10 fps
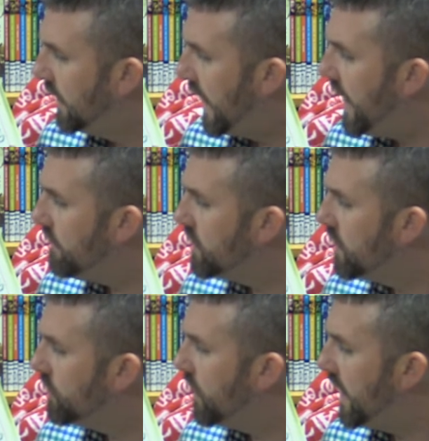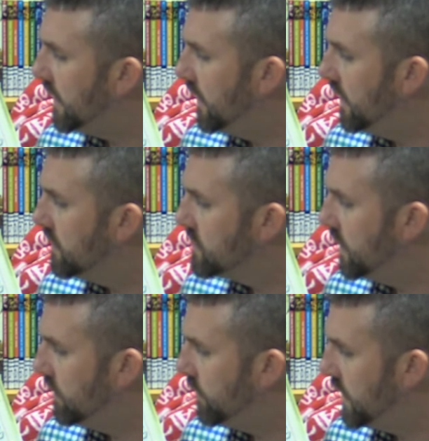I have another idea,
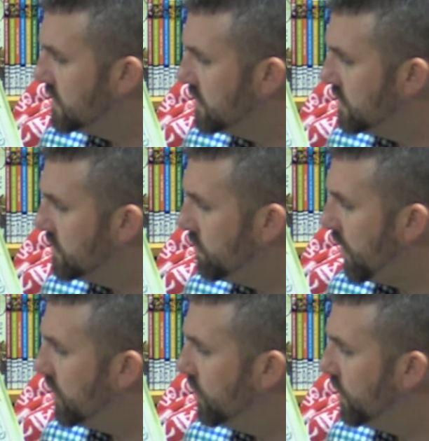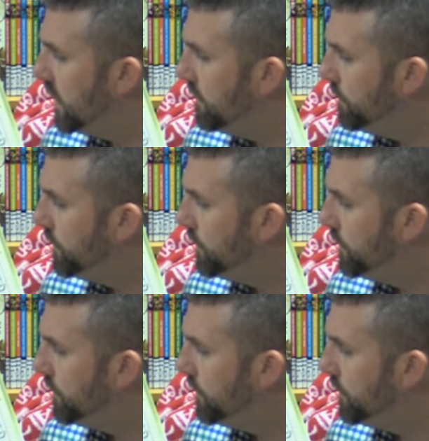said Festus. Mercury,